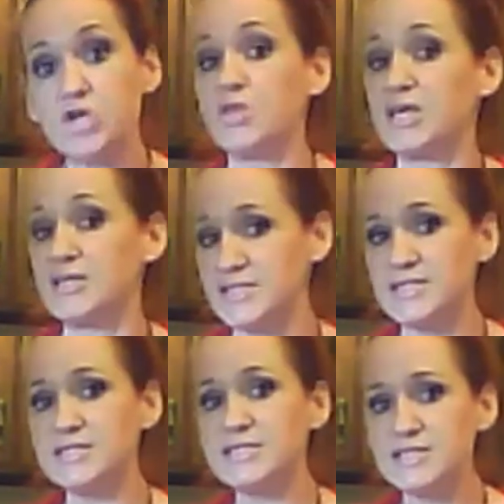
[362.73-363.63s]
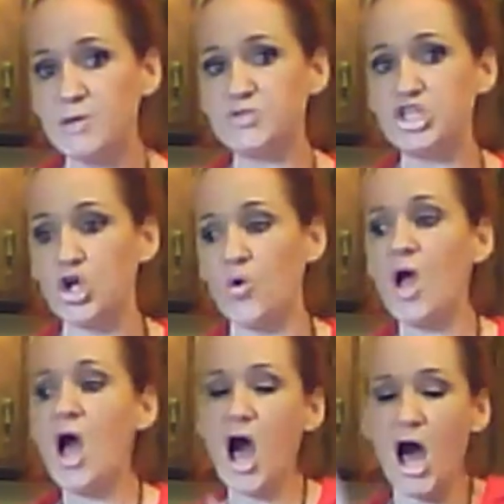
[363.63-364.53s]
you. The consistency is up to you.
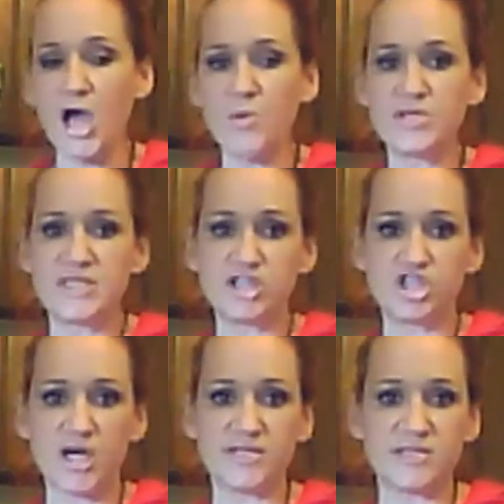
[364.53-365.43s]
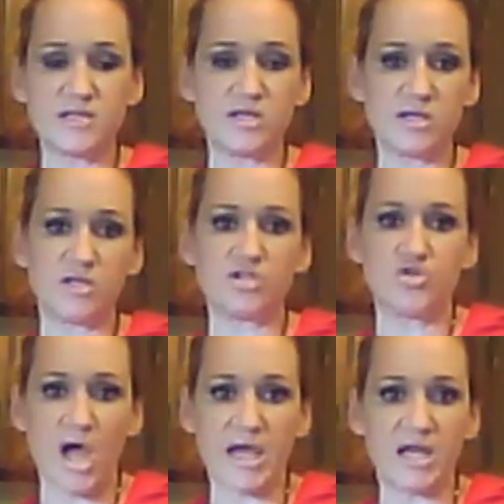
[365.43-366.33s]
I would suggest
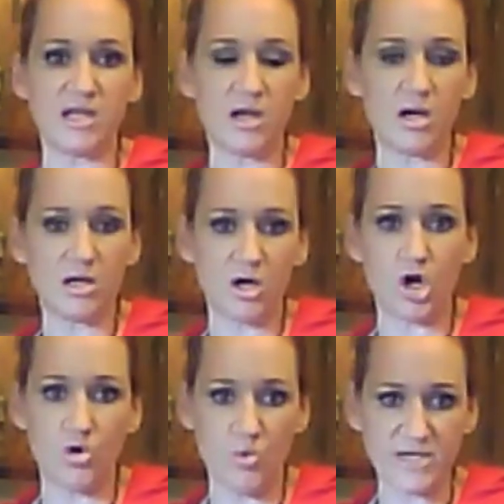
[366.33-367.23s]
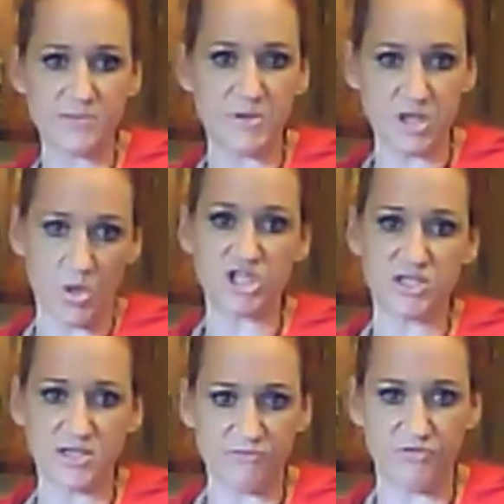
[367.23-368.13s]
trying her recipe the way she
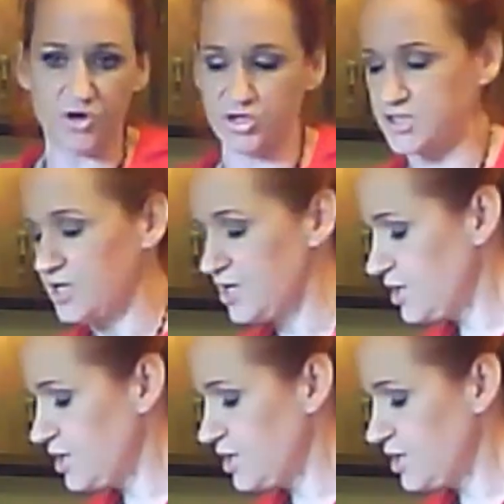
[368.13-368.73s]
does it first.